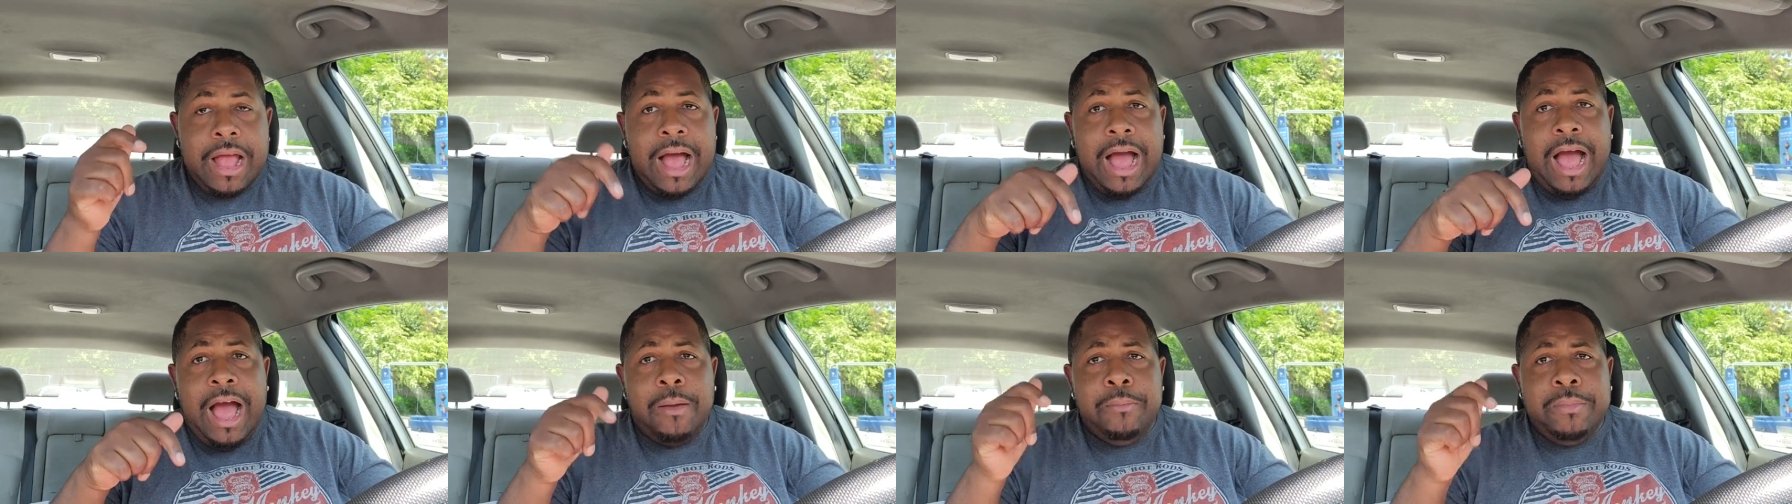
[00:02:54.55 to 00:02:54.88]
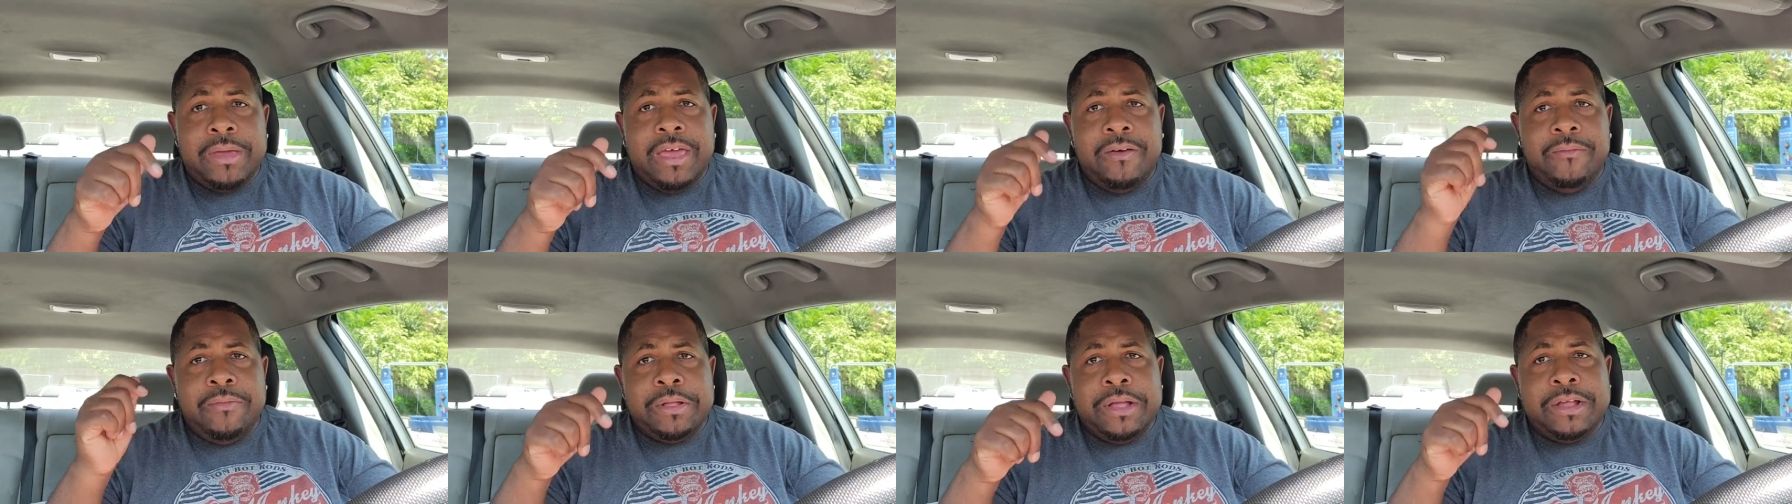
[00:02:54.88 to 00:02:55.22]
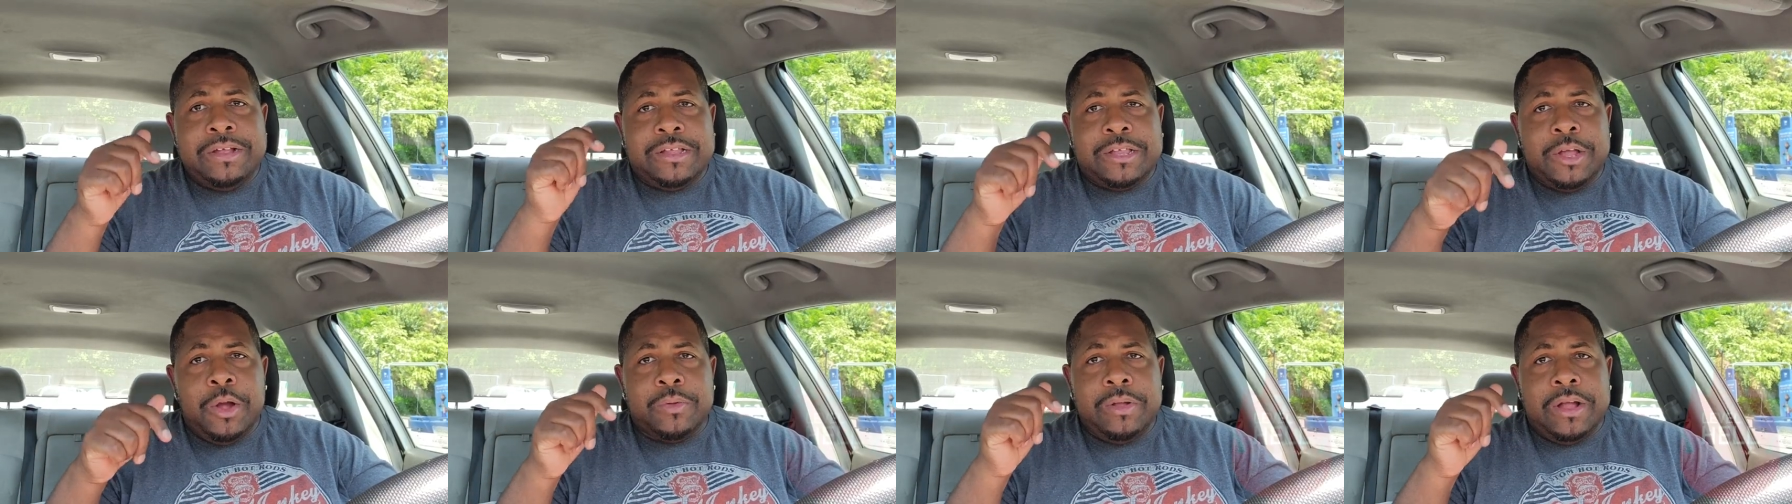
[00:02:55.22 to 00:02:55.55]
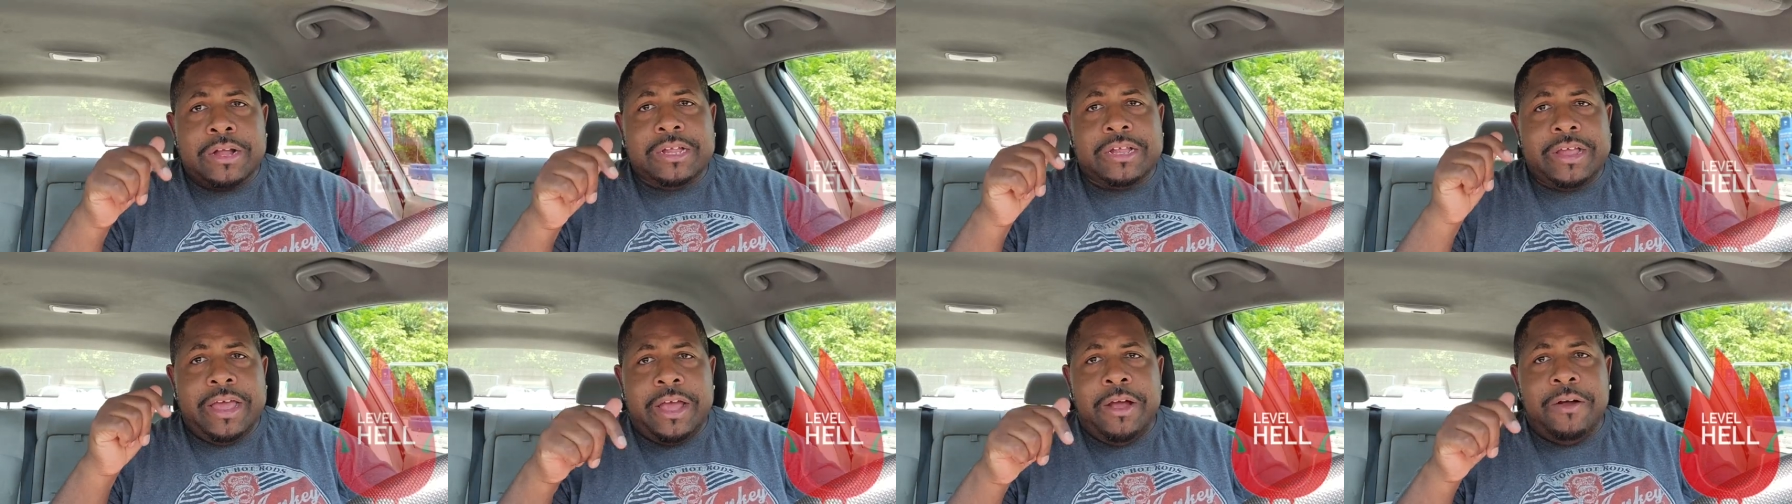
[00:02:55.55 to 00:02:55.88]
I'm giving these
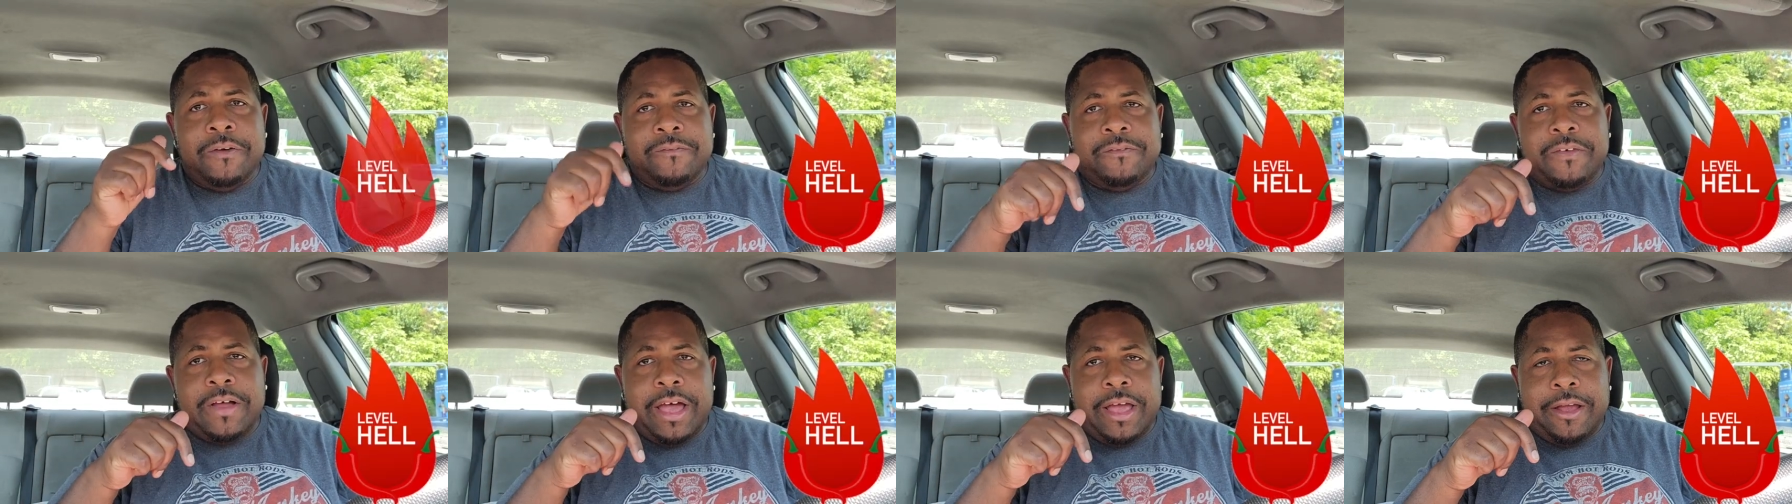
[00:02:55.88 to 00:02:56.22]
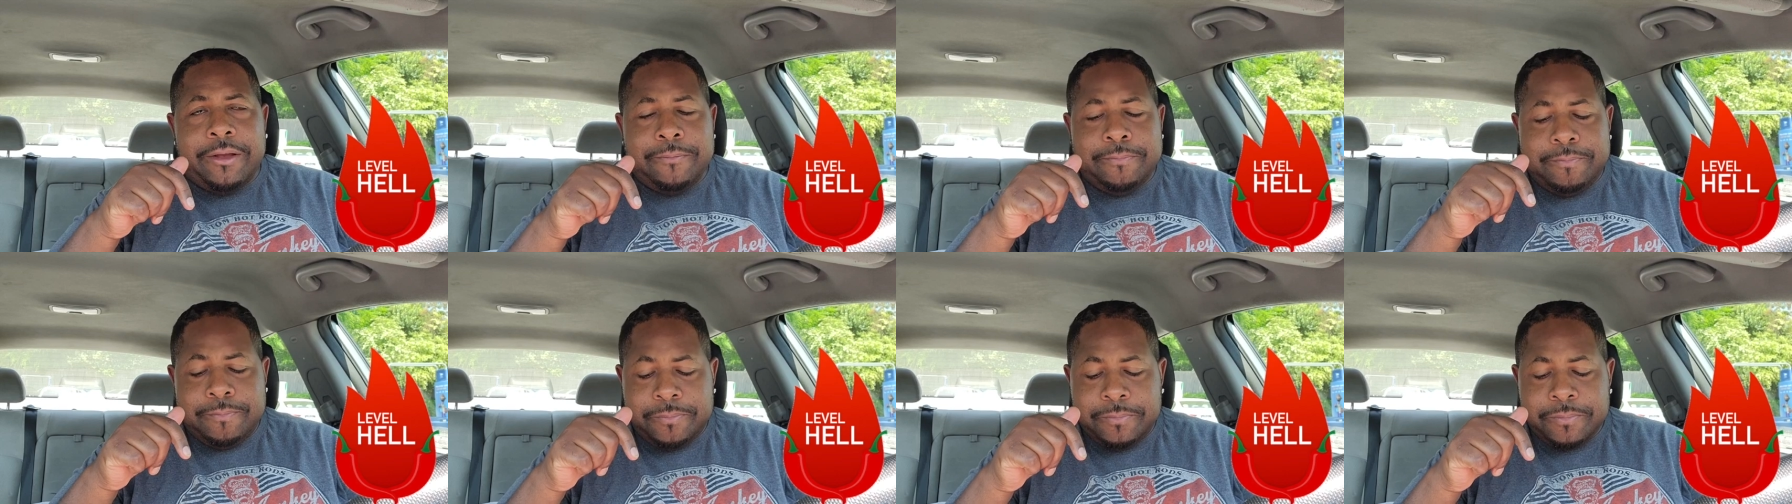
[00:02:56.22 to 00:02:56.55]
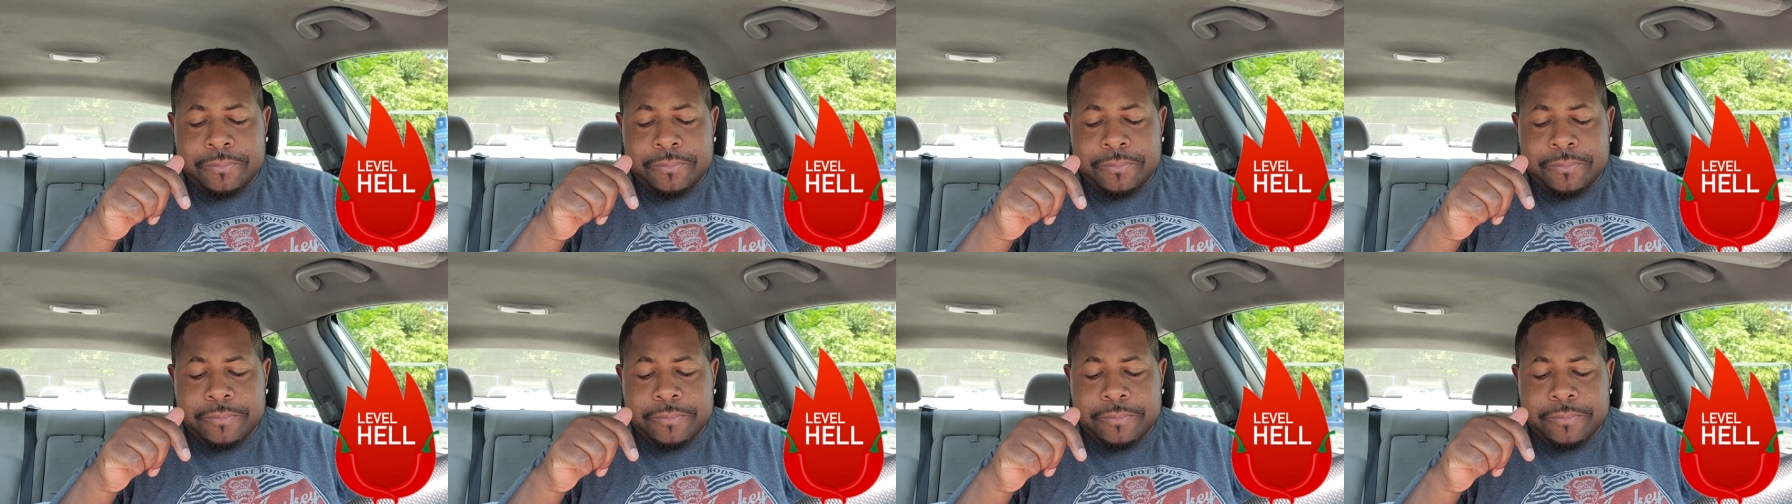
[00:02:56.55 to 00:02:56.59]
donuts a hellfire.